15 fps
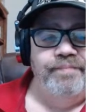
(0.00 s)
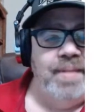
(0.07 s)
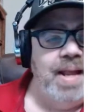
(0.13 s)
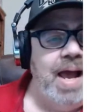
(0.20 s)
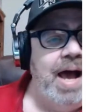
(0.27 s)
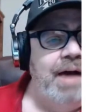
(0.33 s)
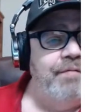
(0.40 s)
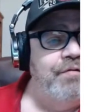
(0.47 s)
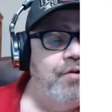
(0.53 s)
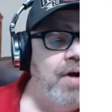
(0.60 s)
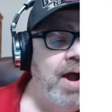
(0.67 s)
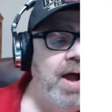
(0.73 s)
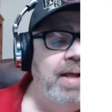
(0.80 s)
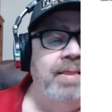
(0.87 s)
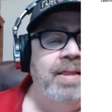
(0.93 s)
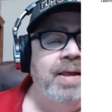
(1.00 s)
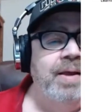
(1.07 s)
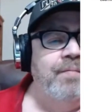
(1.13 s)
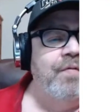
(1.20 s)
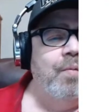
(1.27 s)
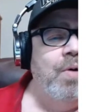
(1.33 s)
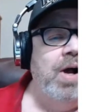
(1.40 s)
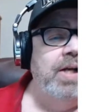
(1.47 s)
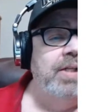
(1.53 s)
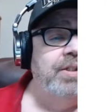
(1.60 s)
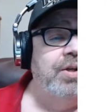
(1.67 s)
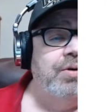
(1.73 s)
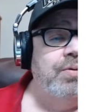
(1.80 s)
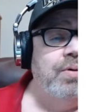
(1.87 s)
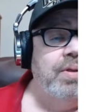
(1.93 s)
I've tried different ways
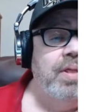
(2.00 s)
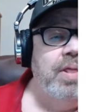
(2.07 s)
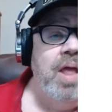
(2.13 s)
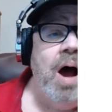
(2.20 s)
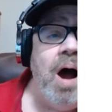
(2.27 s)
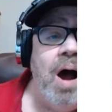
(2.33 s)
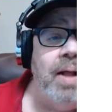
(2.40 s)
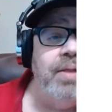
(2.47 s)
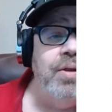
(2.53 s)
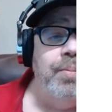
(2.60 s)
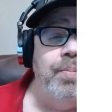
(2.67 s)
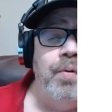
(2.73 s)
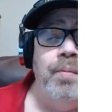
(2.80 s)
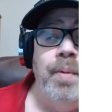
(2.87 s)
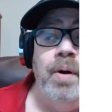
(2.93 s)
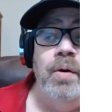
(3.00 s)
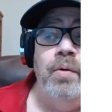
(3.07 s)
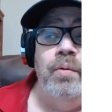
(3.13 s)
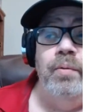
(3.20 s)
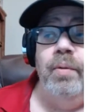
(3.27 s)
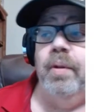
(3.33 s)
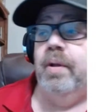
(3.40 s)
doing not to promote